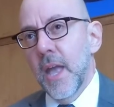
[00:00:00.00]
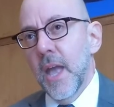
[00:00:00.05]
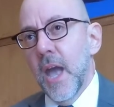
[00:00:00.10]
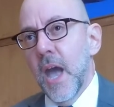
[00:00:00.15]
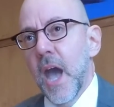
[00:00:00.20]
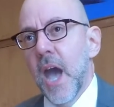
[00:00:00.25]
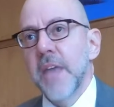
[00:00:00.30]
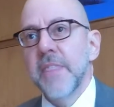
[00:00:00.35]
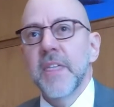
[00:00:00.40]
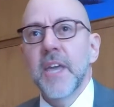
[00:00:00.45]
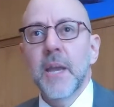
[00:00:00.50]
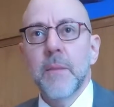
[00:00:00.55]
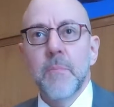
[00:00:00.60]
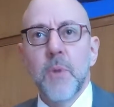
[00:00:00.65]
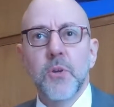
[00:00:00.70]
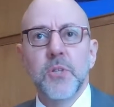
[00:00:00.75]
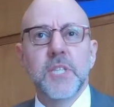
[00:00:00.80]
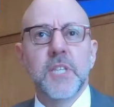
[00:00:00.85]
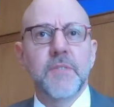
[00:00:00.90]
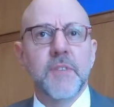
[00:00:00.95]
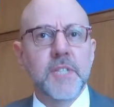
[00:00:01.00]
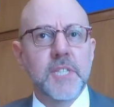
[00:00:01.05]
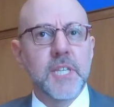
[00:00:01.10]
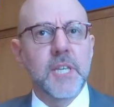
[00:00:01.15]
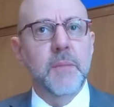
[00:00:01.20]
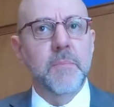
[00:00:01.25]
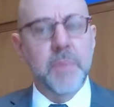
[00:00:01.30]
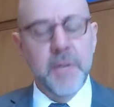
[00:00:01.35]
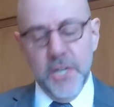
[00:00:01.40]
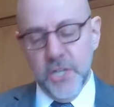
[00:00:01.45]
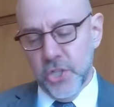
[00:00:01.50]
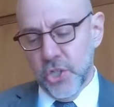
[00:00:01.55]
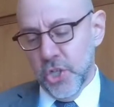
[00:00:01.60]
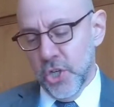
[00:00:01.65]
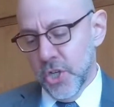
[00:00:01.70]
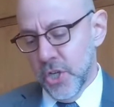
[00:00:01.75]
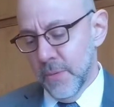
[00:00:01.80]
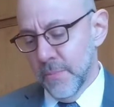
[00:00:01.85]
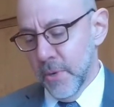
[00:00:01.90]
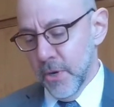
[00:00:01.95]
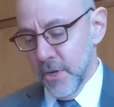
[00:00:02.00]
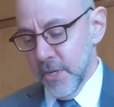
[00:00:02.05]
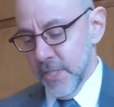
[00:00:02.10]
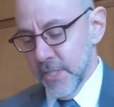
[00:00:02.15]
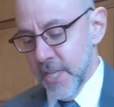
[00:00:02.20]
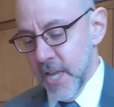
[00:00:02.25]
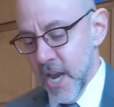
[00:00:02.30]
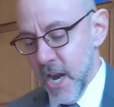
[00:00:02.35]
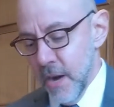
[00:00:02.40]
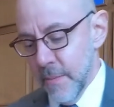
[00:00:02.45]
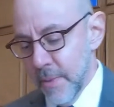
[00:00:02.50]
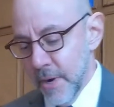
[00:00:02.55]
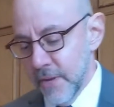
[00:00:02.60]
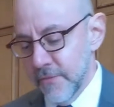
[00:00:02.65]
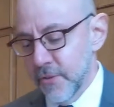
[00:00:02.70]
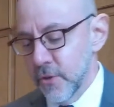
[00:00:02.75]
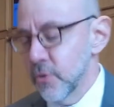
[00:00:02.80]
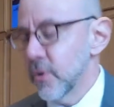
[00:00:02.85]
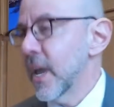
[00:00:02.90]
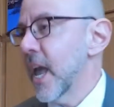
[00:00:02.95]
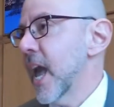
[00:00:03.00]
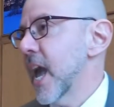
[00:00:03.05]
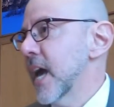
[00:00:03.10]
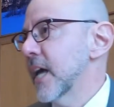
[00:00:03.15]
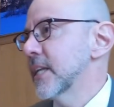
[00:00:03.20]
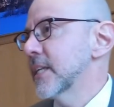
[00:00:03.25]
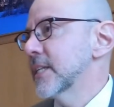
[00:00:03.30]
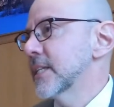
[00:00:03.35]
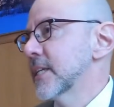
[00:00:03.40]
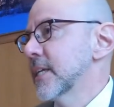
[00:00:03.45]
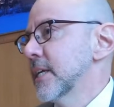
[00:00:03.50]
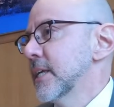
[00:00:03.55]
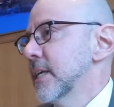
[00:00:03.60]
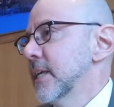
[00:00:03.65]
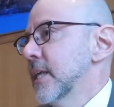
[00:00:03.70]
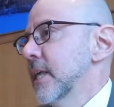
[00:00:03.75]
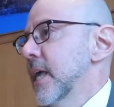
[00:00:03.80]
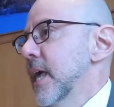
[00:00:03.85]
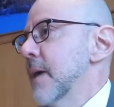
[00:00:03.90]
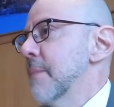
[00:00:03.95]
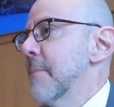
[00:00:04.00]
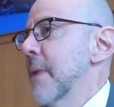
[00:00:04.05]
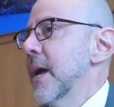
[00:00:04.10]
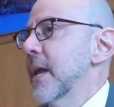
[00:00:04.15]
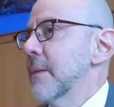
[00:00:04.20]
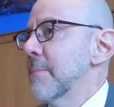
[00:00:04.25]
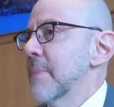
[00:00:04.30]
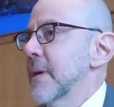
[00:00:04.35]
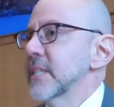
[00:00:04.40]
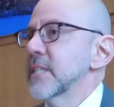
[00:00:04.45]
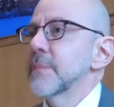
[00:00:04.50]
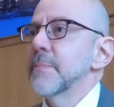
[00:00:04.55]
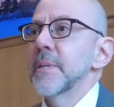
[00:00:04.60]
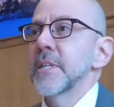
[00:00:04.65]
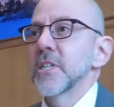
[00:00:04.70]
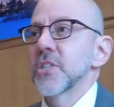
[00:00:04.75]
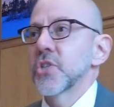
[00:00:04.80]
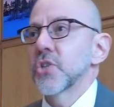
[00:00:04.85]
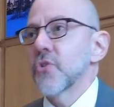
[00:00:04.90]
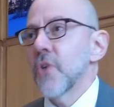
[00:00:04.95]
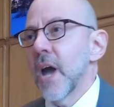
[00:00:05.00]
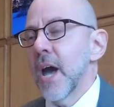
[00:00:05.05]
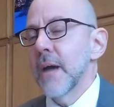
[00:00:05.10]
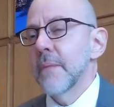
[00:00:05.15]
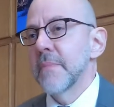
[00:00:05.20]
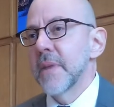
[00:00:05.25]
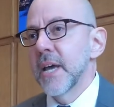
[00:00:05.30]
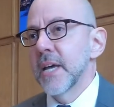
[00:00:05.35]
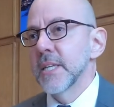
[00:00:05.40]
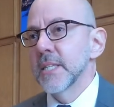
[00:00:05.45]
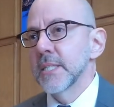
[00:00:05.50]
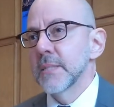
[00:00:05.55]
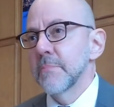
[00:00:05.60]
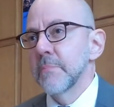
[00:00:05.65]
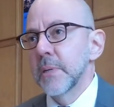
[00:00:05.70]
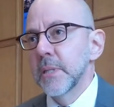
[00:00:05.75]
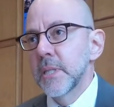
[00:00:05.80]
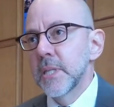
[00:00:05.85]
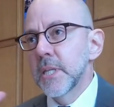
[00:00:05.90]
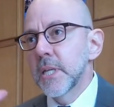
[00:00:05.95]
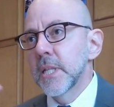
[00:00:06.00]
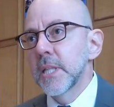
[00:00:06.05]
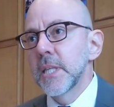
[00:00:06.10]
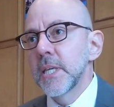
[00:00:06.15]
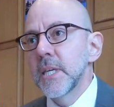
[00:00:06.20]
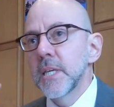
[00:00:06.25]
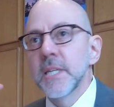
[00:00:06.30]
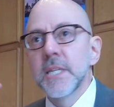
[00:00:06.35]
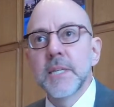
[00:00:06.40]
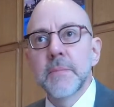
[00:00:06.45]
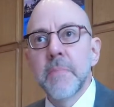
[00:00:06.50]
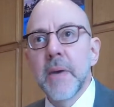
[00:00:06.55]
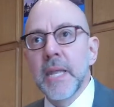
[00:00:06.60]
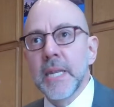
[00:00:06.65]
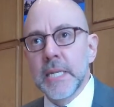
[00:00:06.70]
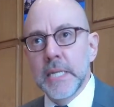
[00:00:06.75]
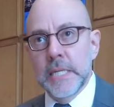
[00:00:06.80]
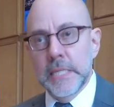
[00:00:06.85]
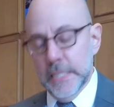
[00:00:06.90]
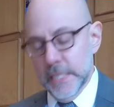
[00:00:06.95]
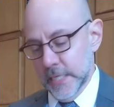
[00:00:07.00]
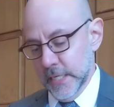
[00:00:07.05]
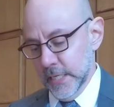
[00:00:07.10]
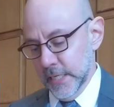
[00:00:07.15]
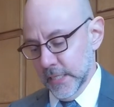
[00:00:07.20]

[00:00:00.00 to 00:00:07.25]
I think most of us can picture Bernie's hair, but if you can't, it might best be described as politically independent.